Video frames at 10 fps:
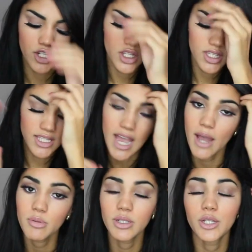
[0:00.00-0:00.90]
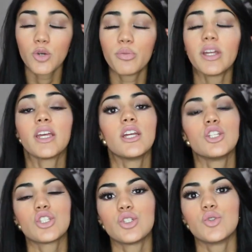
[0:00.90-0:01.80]
I just dab a little bit
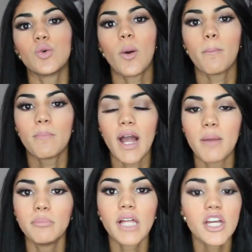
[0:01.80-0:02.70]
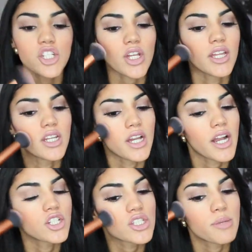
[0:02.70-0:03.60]
into my blush and
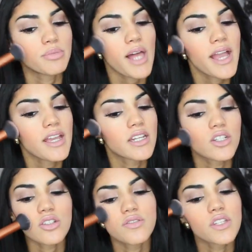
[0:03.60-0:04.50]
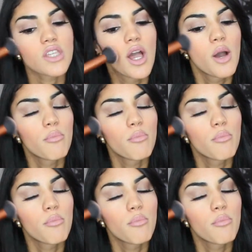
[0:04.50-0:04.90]
I just apply it, and it just fits